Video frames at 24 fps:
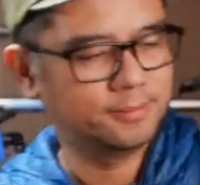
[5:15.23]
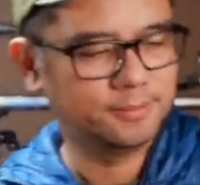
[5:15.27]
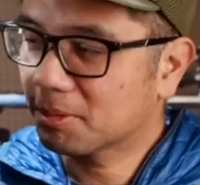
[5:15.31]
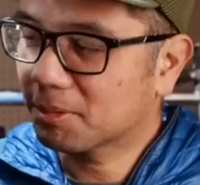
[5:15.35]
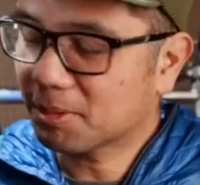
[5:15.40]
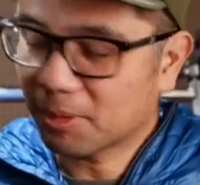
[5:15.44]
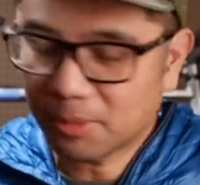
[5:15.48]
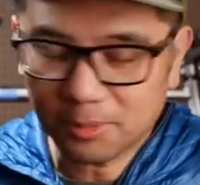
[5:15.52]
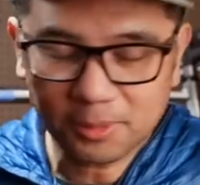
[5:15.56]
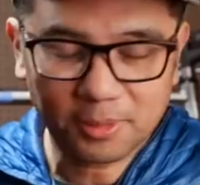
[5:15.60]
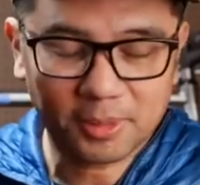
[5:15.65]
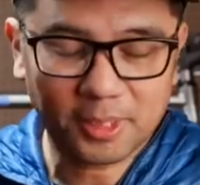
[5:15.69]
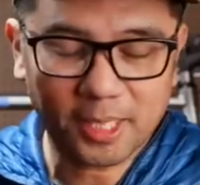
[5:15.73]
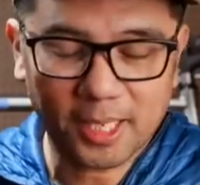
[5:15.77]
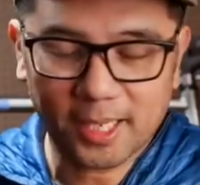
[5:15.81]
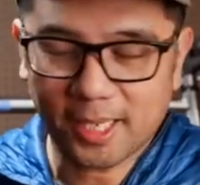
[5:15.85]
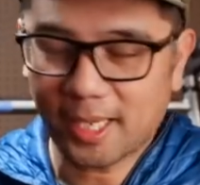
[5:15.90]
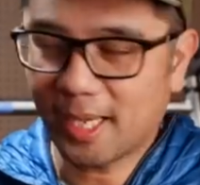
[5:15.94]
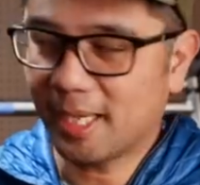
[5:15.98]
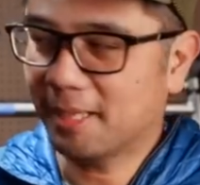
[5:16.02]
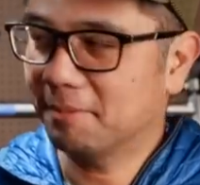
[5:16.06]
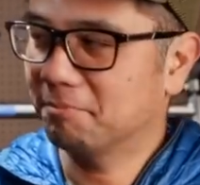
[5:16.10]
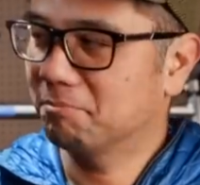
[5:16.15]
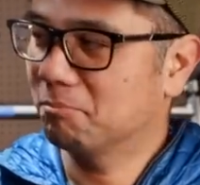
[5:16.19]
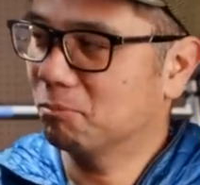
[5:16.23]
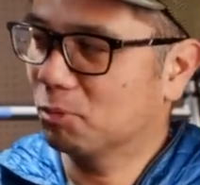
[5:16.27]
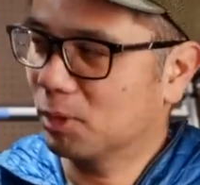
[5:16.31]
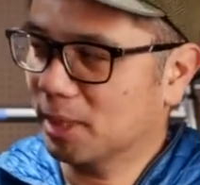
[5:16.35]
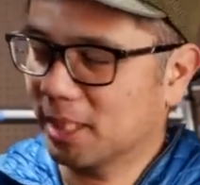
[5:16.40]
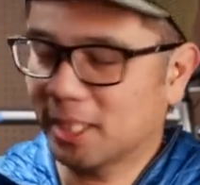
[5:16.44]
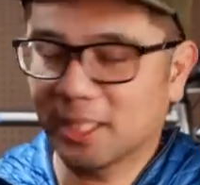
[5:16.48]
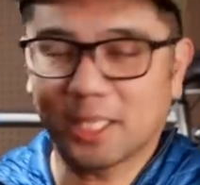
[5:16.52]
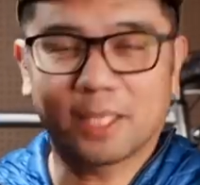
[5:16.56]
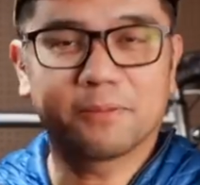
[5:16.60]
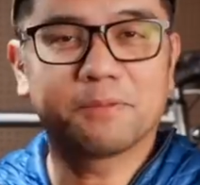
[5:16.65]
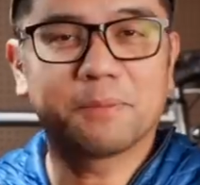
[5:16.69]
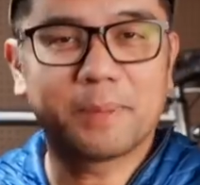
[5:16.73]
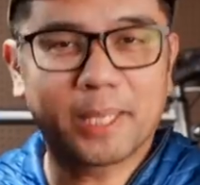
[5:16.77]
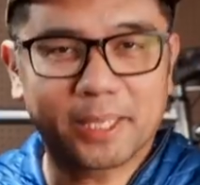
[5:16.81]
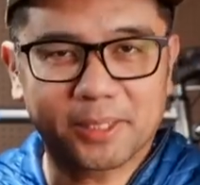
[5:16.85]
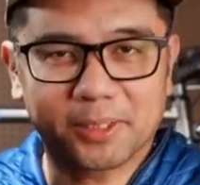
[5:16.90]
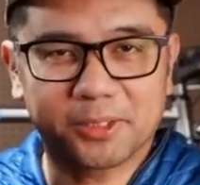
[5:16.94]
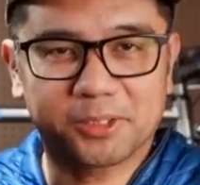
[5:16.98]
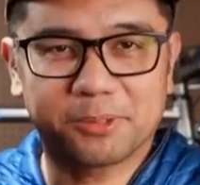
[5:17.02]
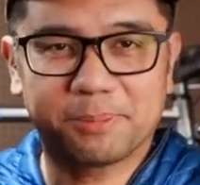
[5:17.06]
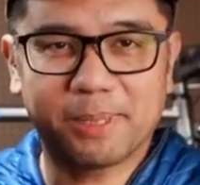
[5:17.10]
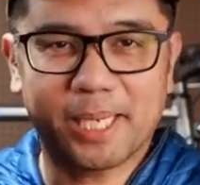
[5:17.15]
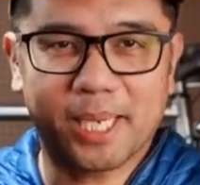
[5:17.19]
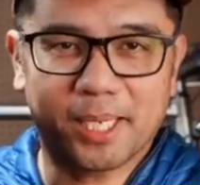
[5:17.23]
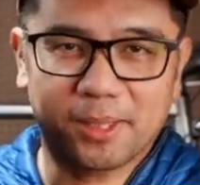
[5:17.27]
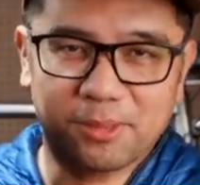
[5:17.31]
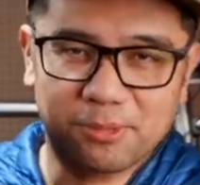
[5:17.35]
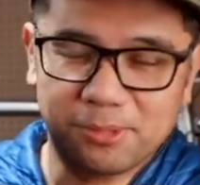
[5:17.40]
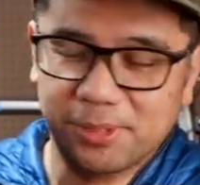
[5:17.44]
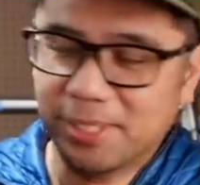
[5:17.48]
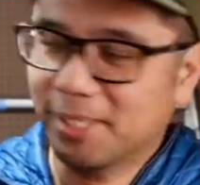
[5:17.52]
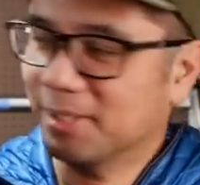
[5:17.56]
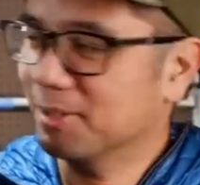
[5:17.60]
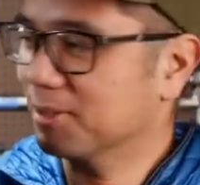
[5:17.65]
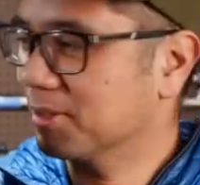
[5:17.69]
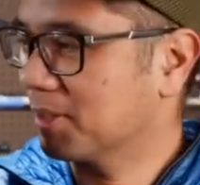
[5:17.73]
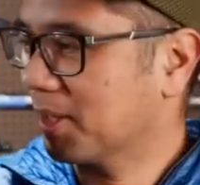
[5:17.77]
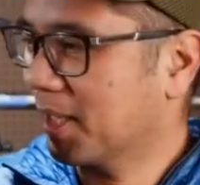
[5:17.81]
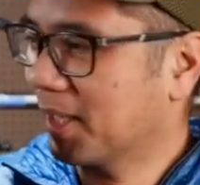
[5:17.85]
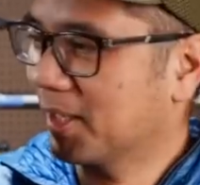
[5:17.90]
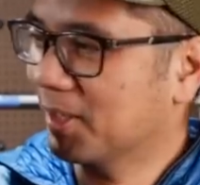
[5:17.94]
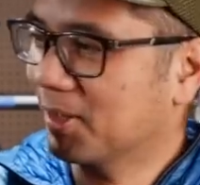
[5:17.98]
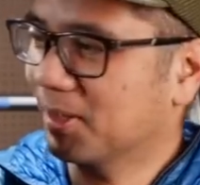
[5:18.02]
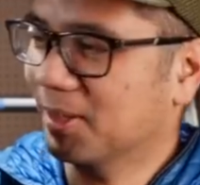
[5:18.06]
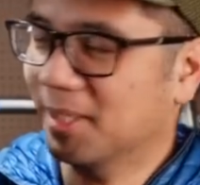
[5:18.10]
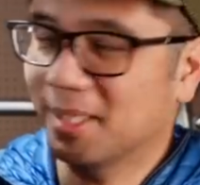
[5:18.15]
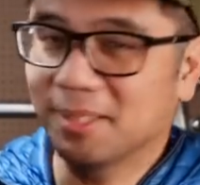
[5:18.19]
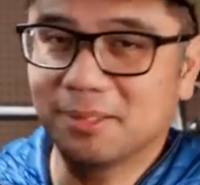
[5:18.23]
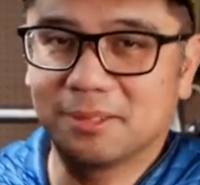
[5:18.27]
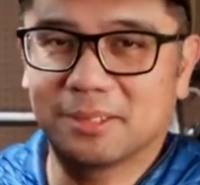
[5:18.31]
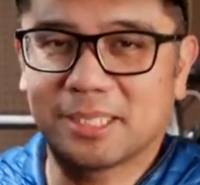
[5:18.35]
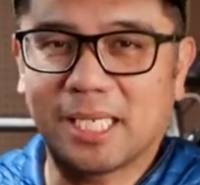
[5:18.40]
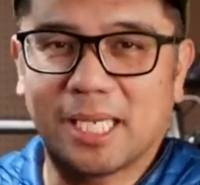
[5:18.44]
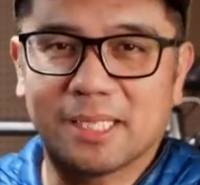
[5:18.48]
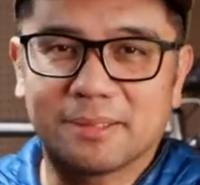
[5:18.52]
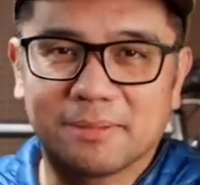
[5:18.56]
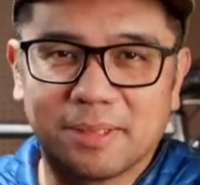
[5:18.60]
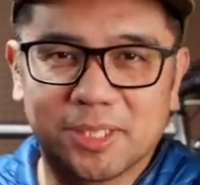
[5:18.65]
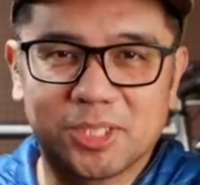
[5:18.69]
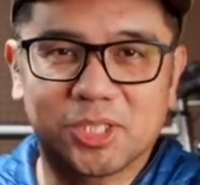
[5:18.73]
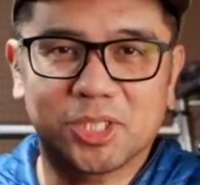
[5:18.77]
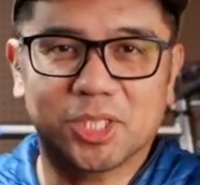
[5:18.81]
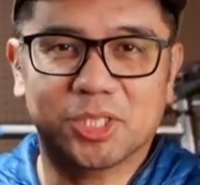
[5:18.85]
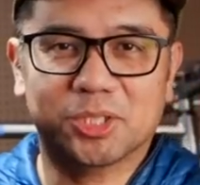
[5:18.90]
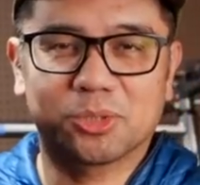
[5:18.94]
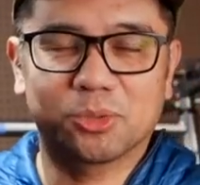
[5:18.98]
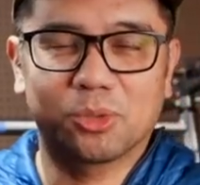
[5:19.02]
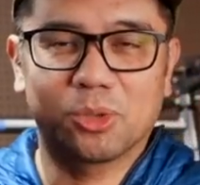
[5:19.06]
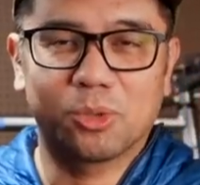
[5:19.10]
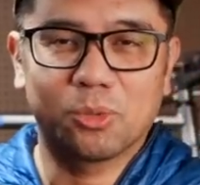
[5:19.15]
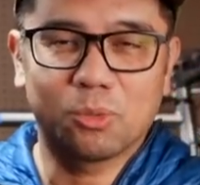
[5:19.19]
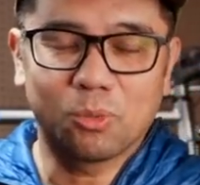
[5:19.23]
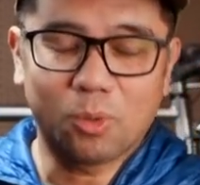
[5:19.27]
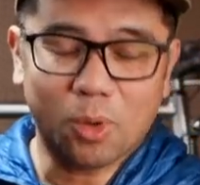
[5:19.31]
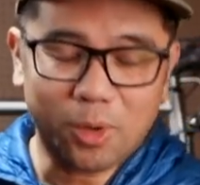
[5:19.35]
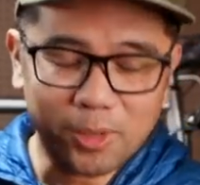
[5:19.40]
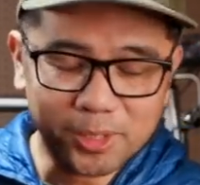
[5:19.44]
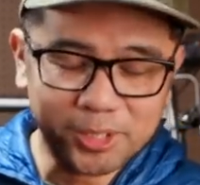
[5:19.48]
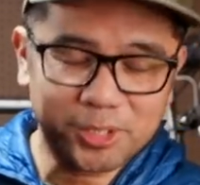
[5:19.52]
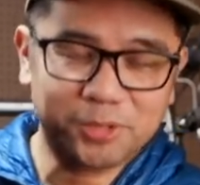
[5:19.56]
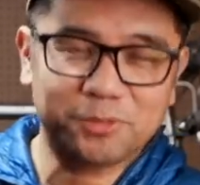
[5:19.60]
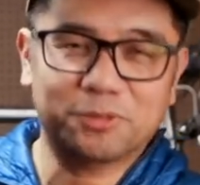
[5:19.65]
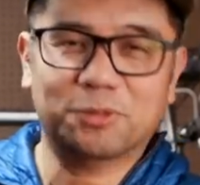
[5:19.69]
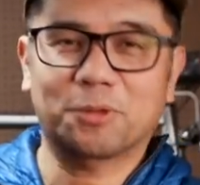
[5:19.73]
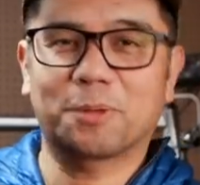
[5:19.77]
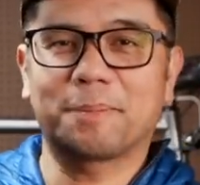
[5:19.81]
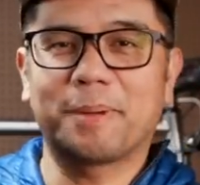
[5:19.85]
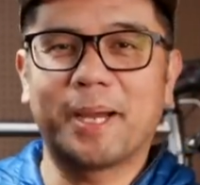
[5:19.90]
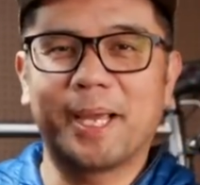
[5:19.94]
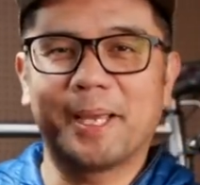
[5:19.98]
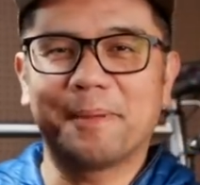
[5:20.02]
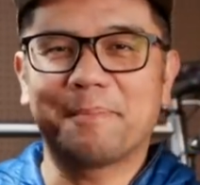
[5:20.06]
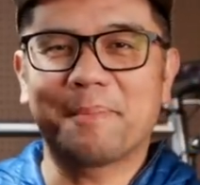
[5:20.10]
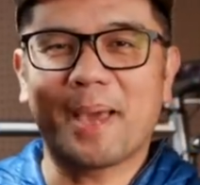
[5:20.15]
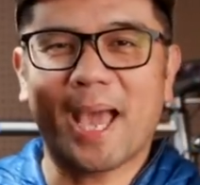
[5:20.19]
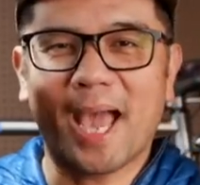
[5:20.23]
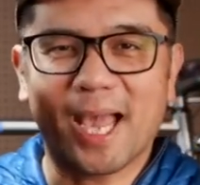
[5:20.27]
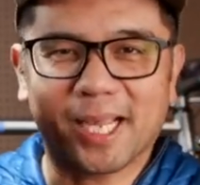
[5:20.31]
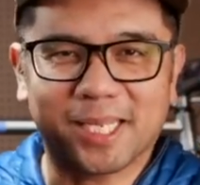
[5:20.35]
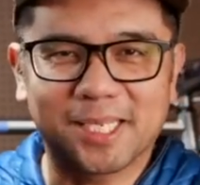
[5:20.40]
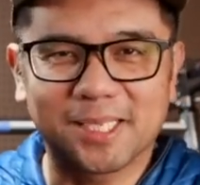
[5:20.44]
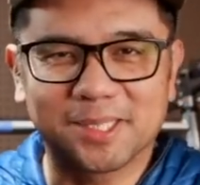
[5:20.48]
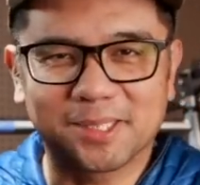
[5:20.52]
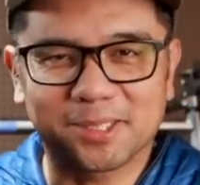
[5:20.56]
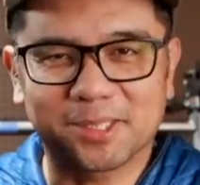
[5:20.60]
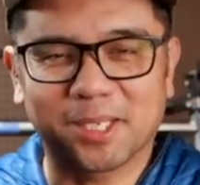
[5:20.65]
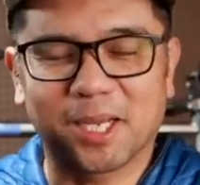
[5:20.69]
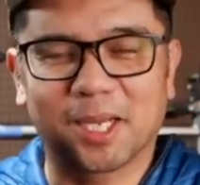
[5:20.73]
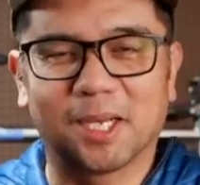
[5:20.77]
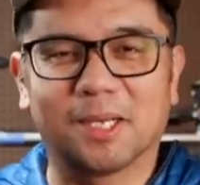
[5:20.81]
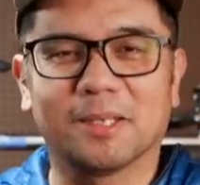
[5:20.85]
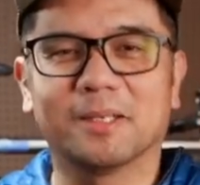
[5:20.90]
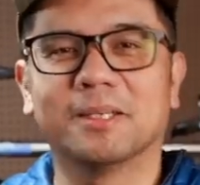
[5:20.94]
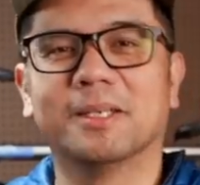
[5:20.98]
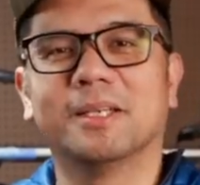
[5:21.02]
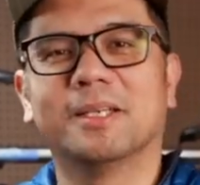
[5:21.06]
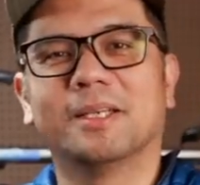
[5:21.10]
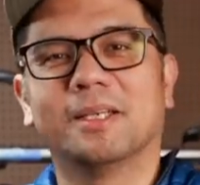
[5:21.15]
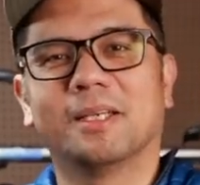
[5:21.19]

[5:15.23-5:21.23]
Third thing I really love about this bag three years later is that it just works for my packing style.